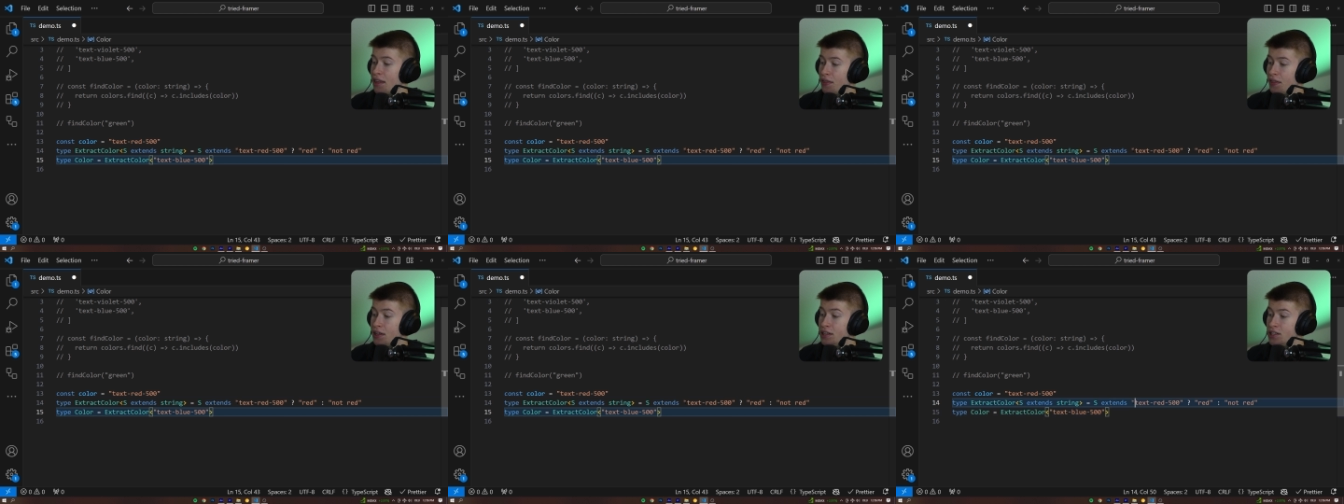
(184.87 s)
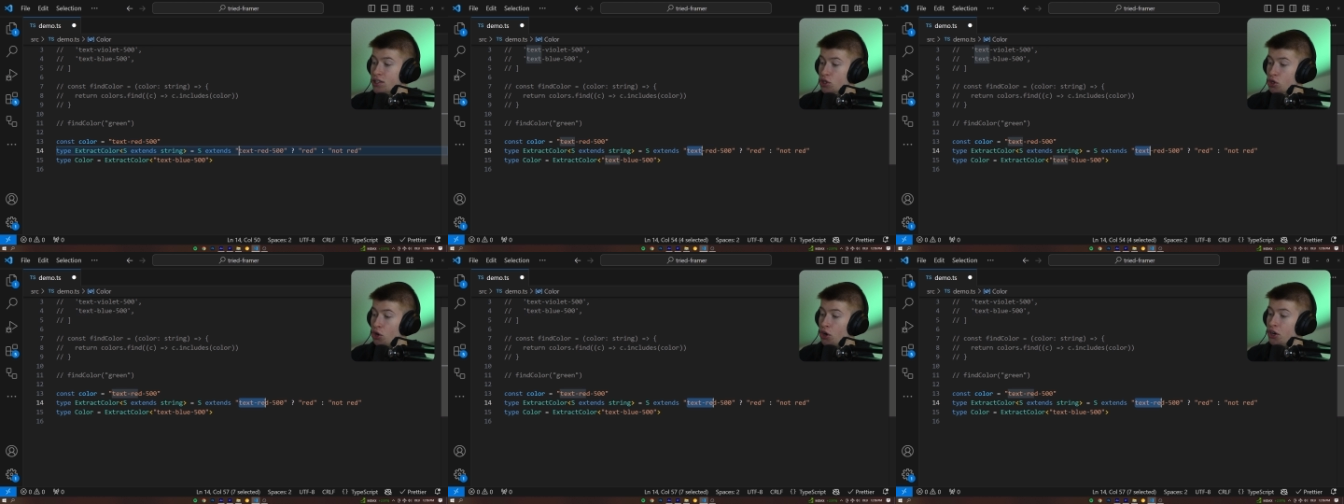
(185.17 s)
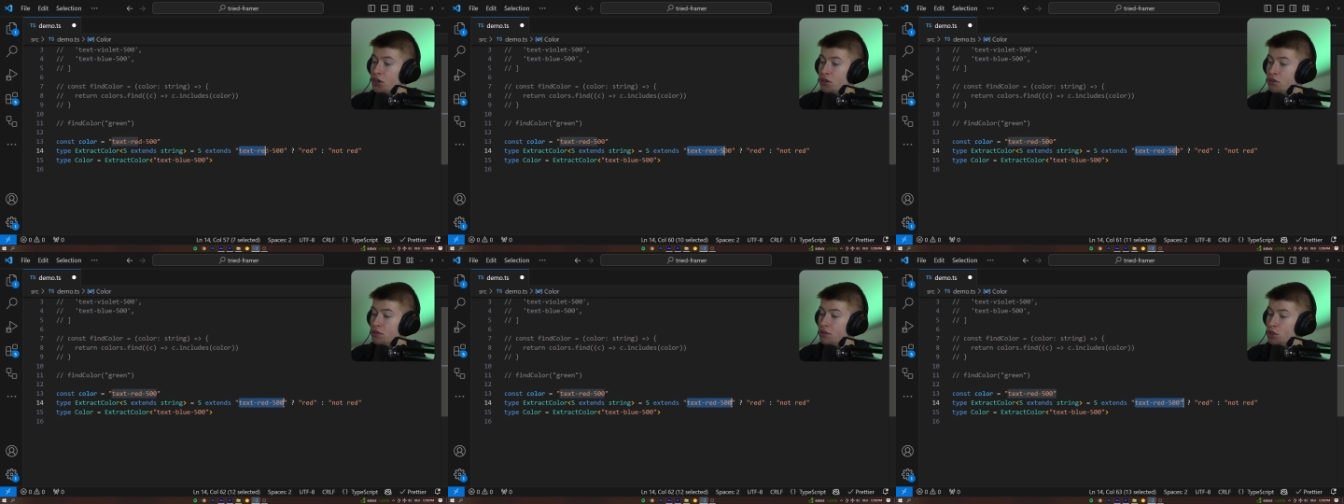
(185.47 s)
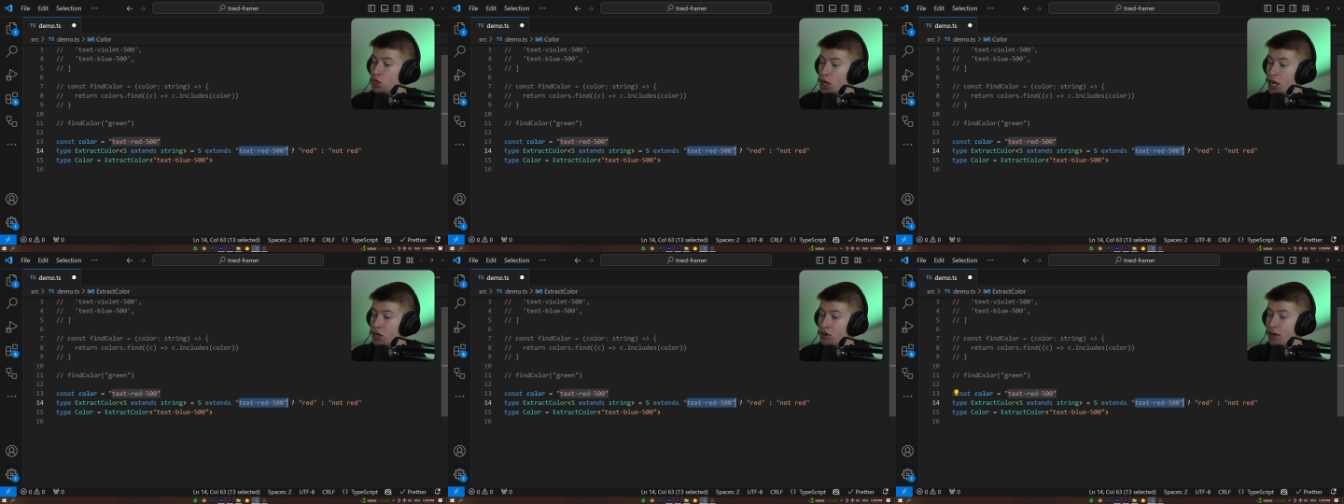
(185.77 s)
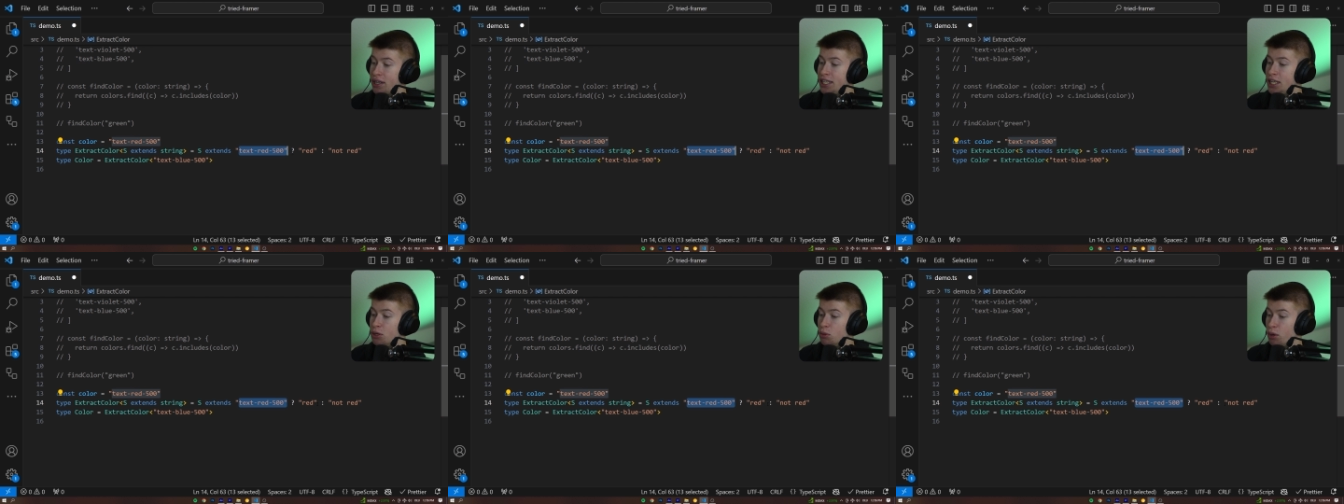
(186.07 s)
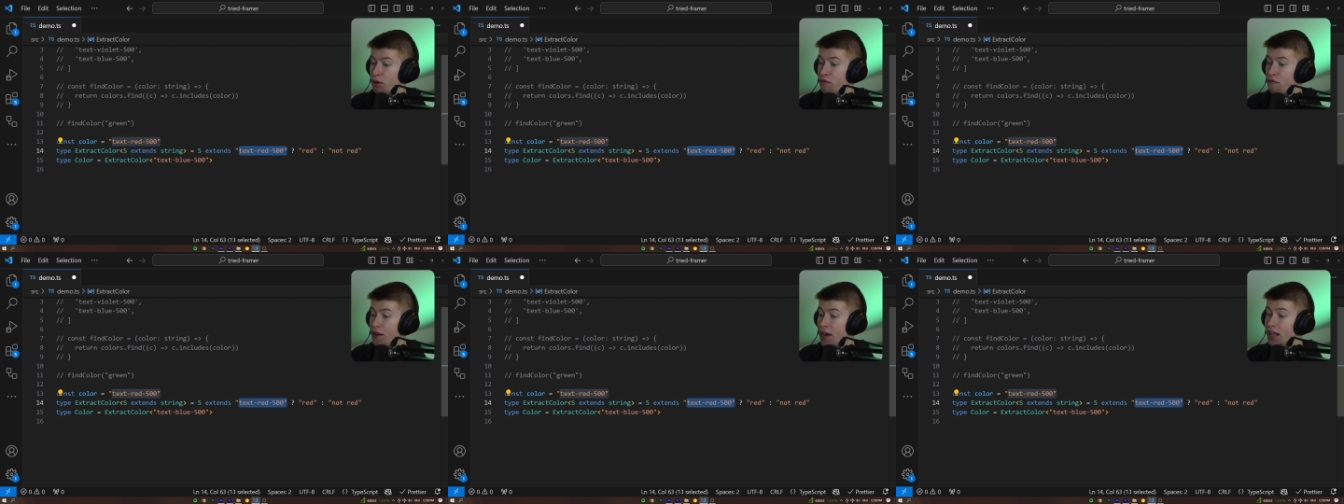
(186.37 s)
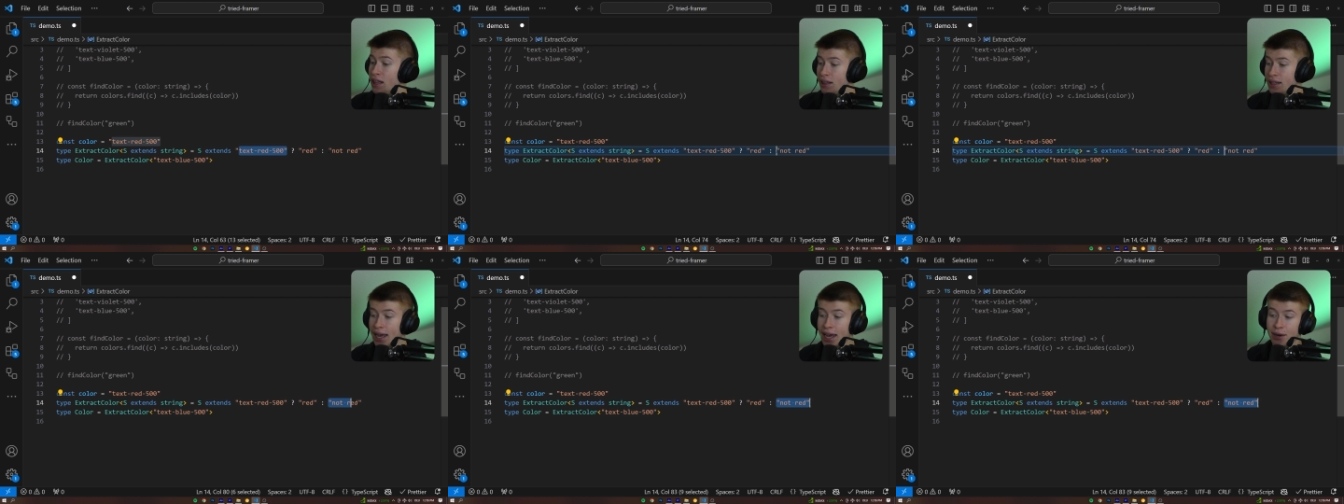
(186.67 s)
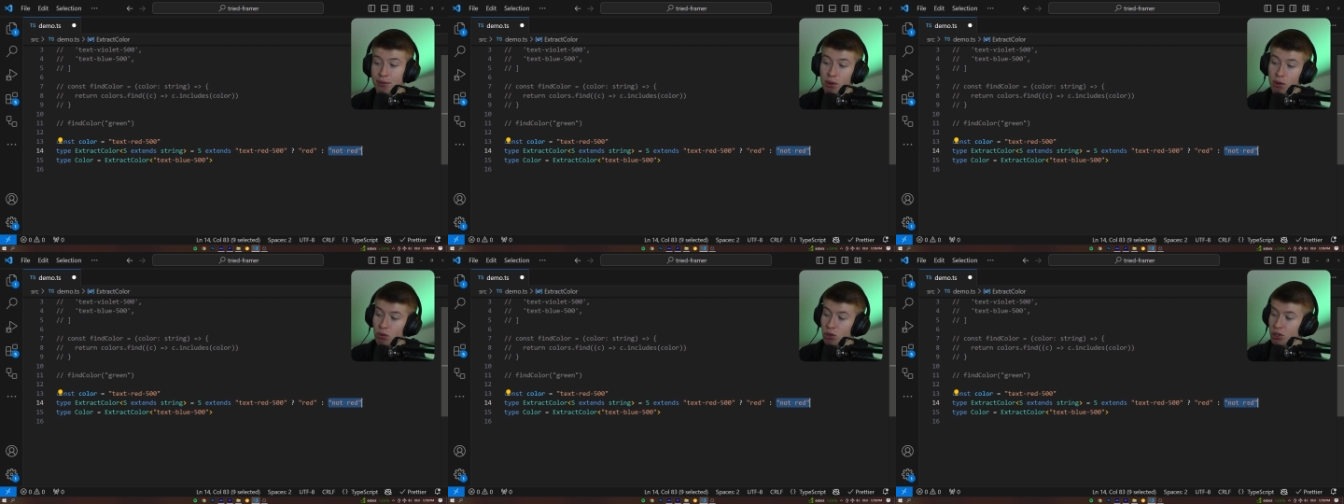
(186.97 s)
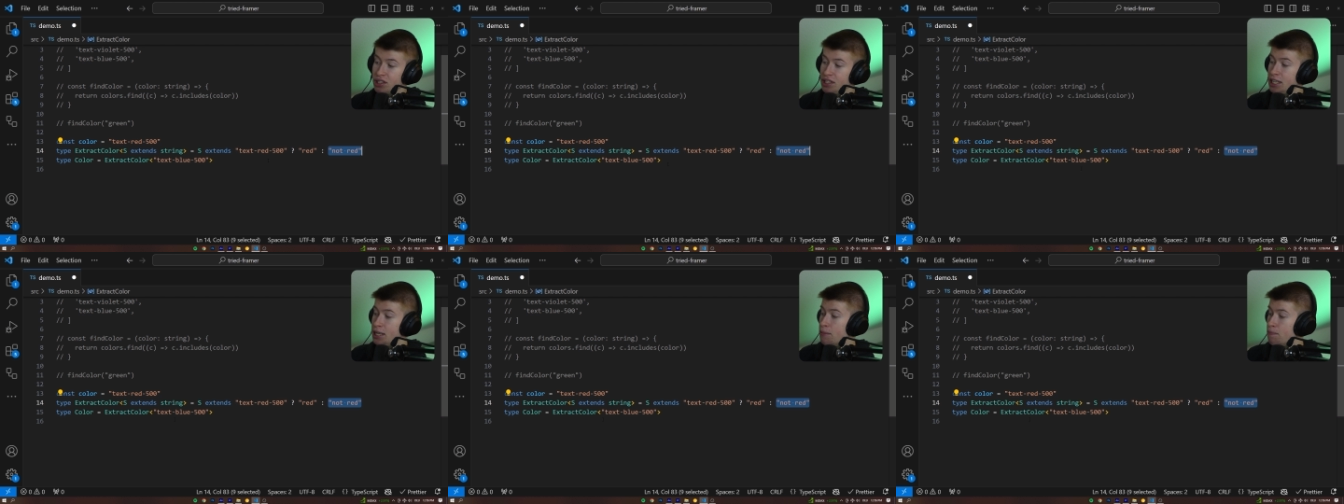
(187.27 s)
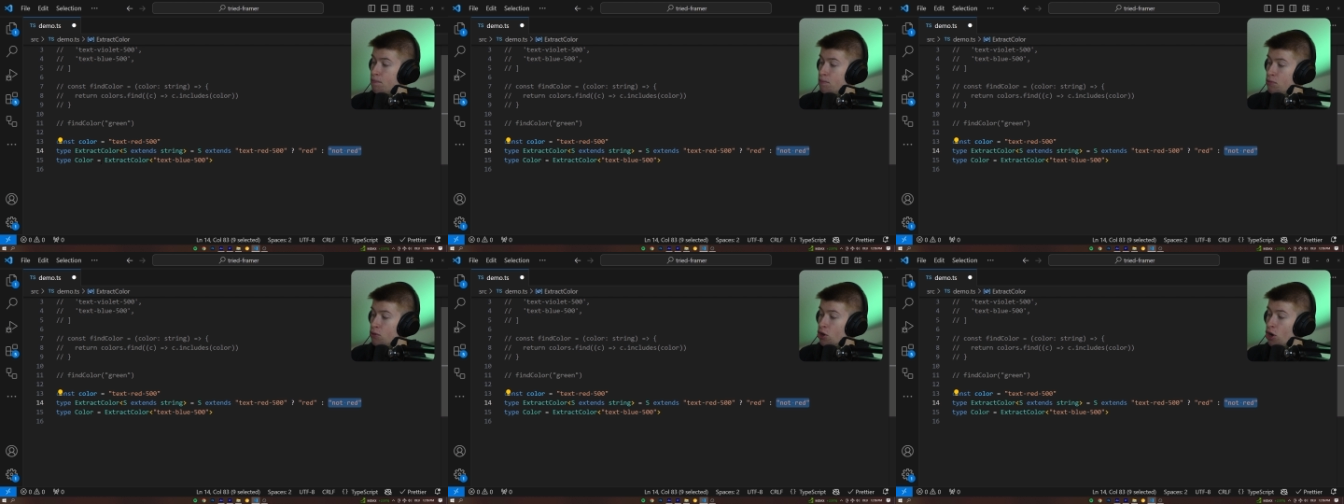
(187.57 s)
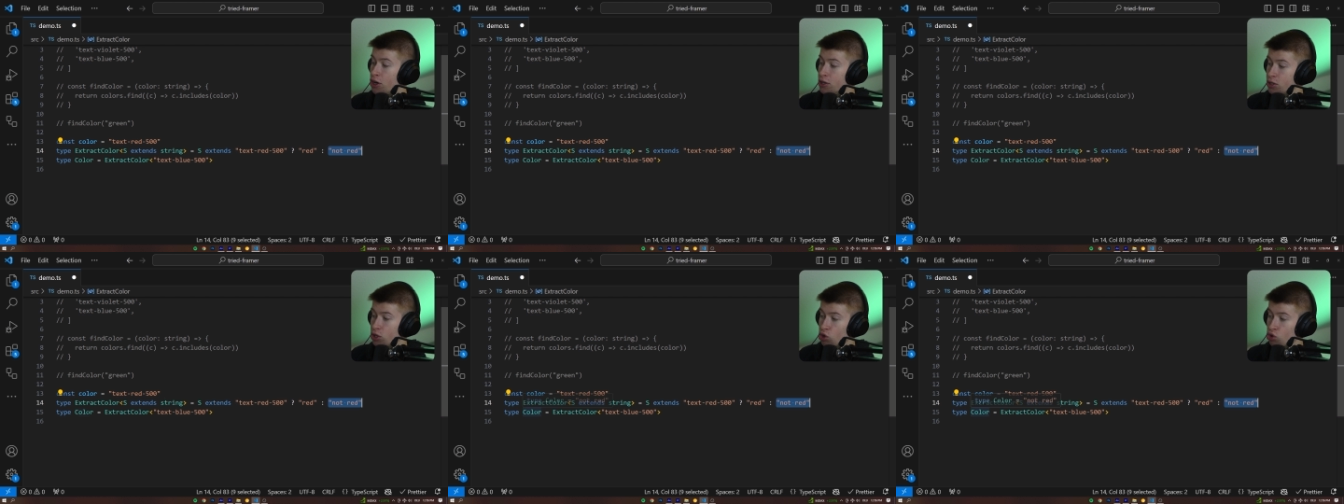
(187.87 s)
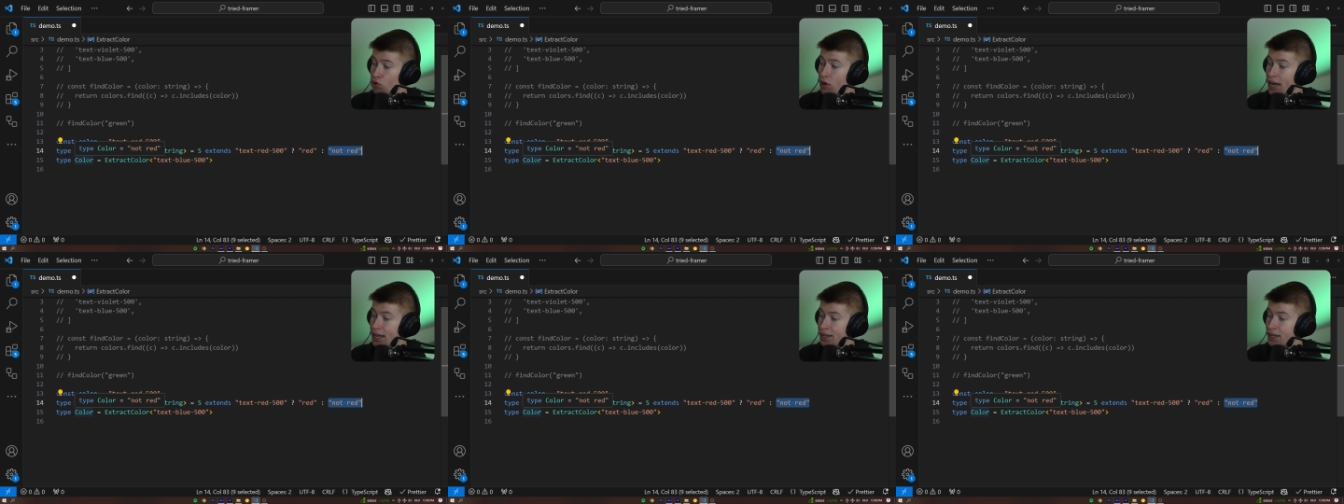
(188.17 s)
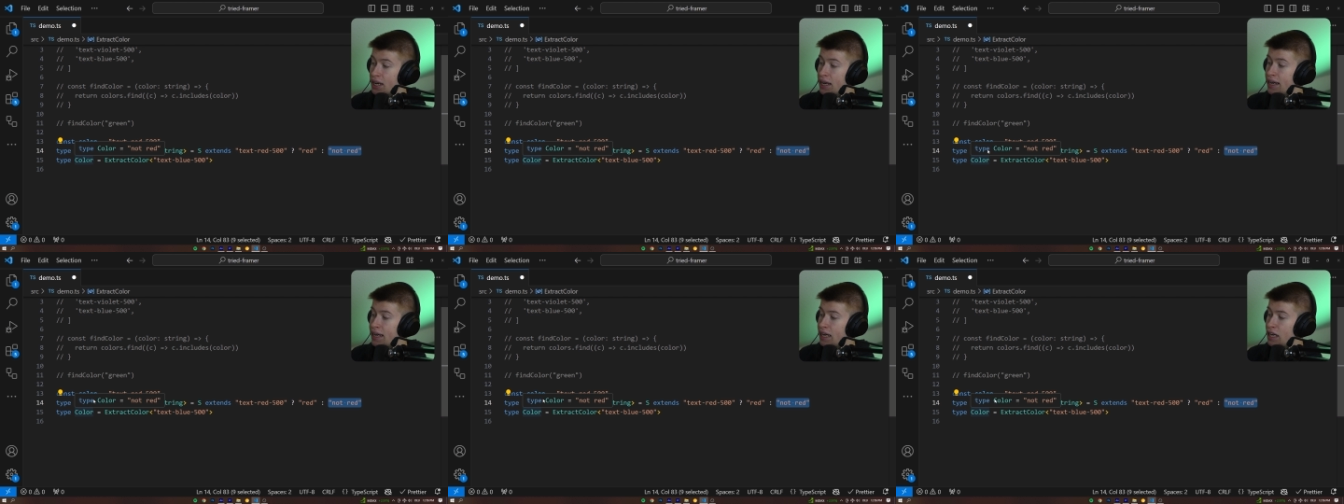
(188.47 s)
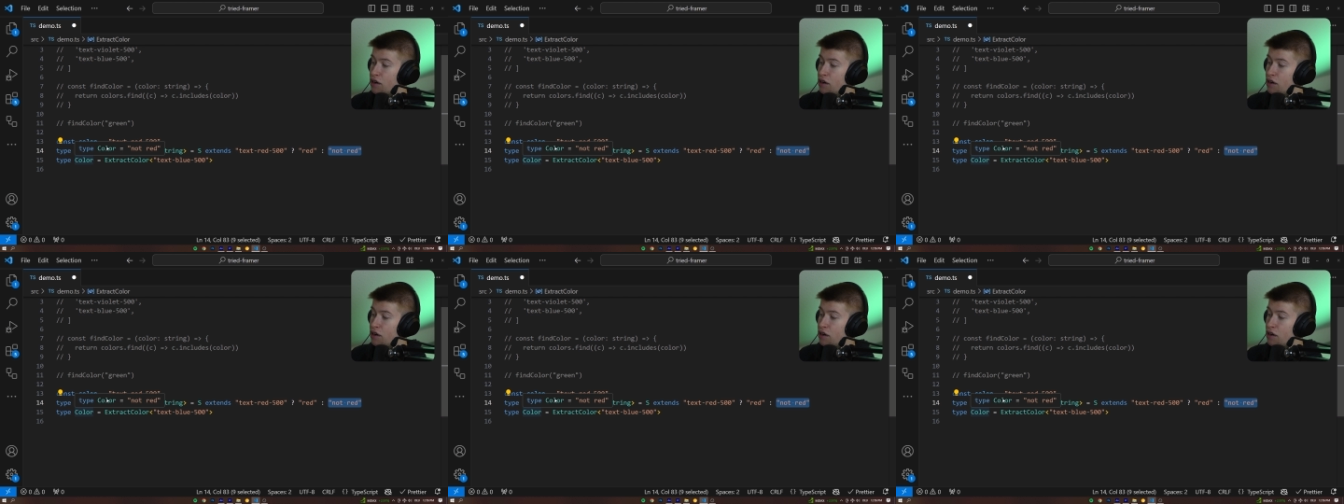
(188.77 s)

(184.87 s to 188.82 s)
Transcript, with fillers: this ternary check right here would fail and we would see not red.